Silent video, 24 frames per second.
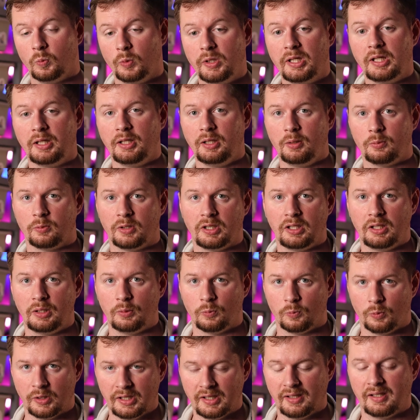really, really,
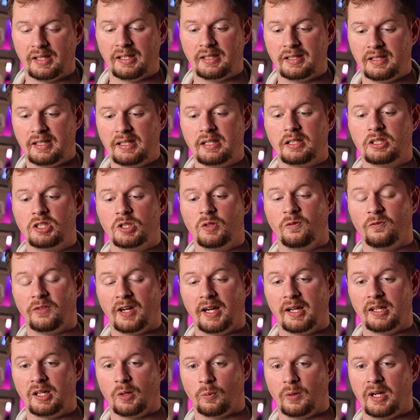really need to
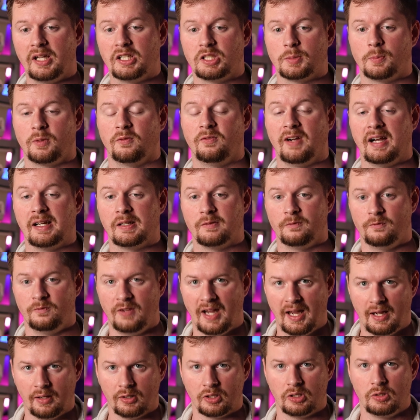find a way to provide
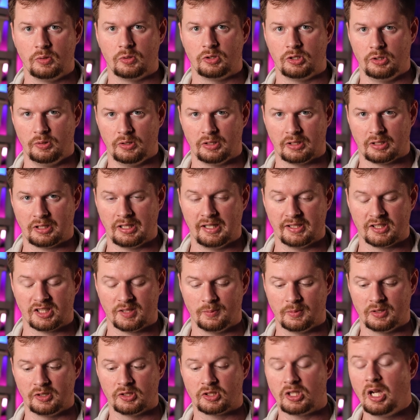value to your
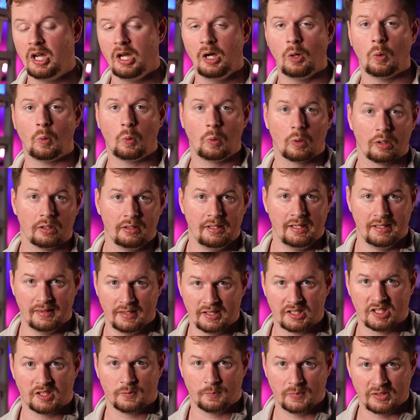customers, or in
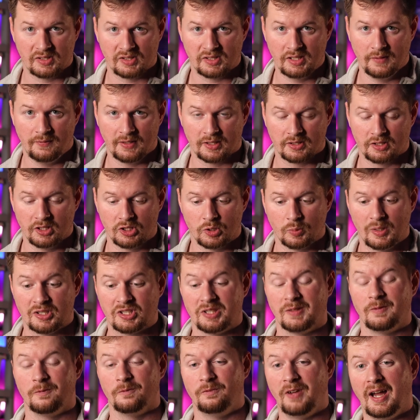this specific
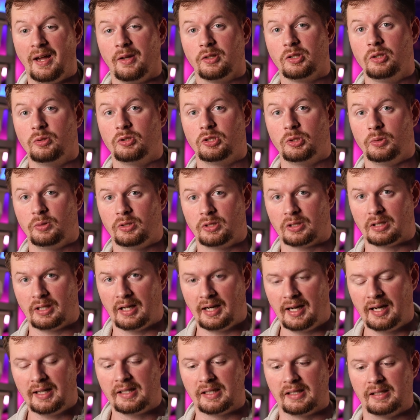situation, value to your
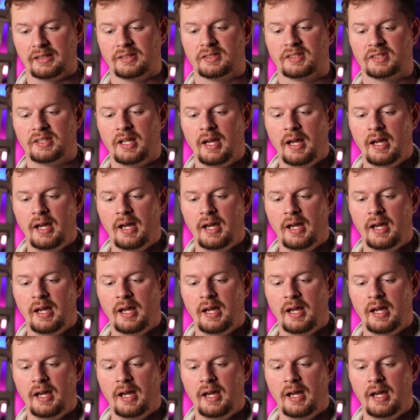audience.